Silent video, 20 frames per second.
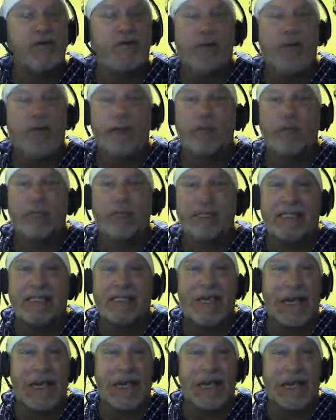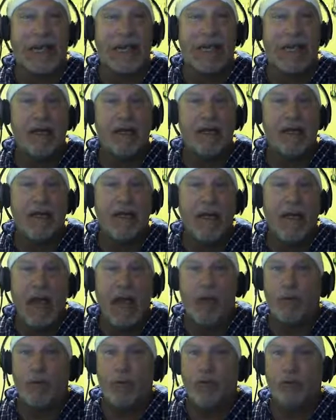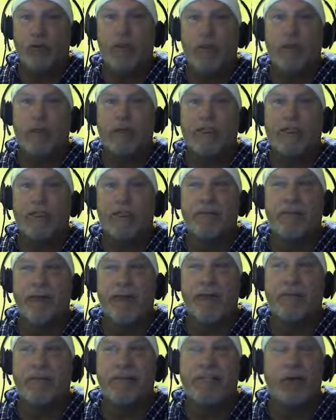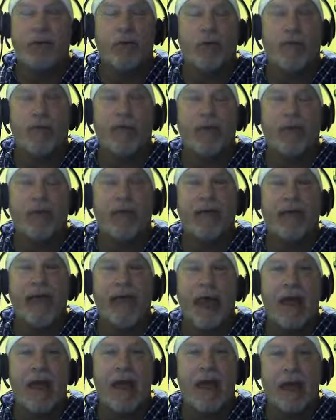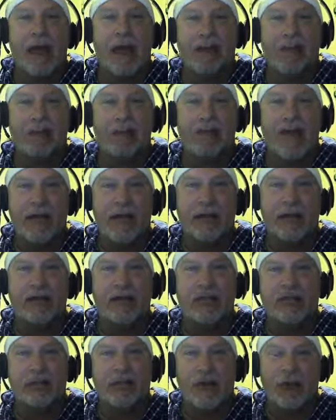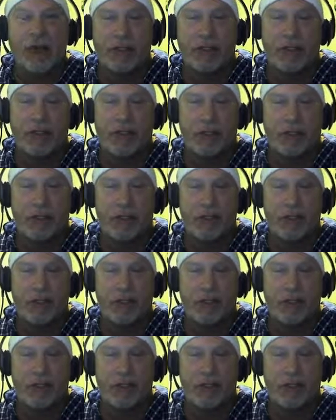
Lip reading: from the sea, and with words of peace he will bring chaos and destruction.